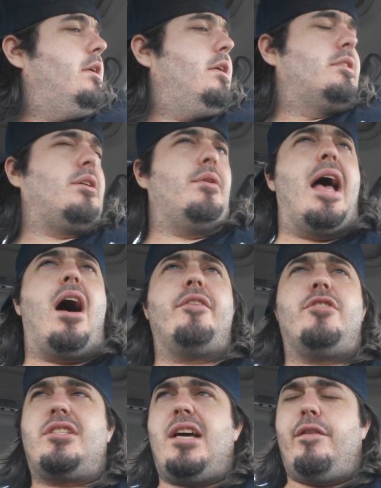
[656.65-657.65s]
So now I've
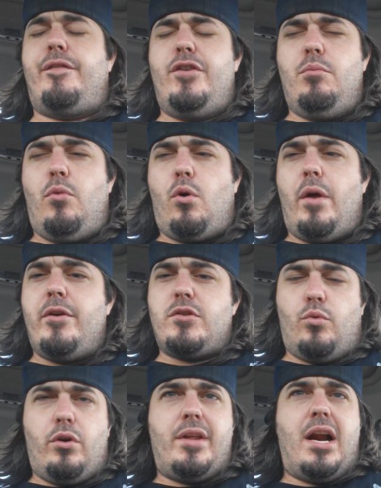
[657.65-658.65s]
just got a few more. There's
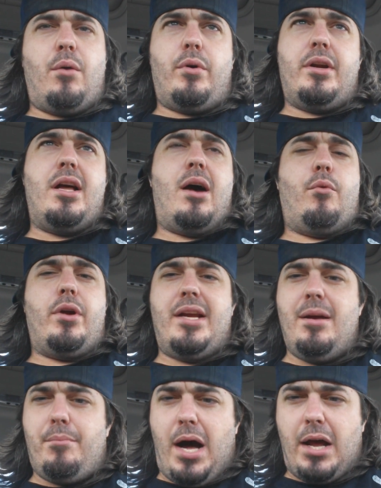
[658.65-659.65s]
one that I want. I want to
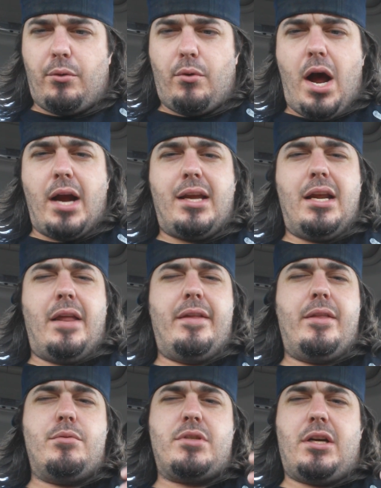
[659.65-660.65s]
get Bottle Rocket. I think
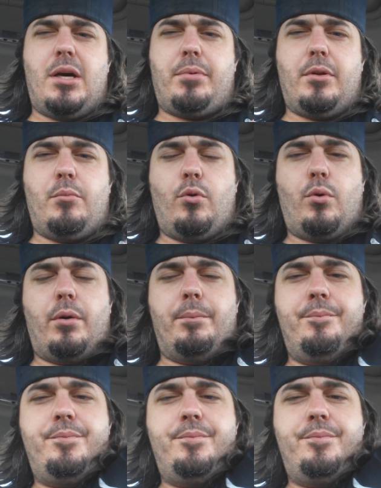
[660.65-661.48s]
there was a couple of more.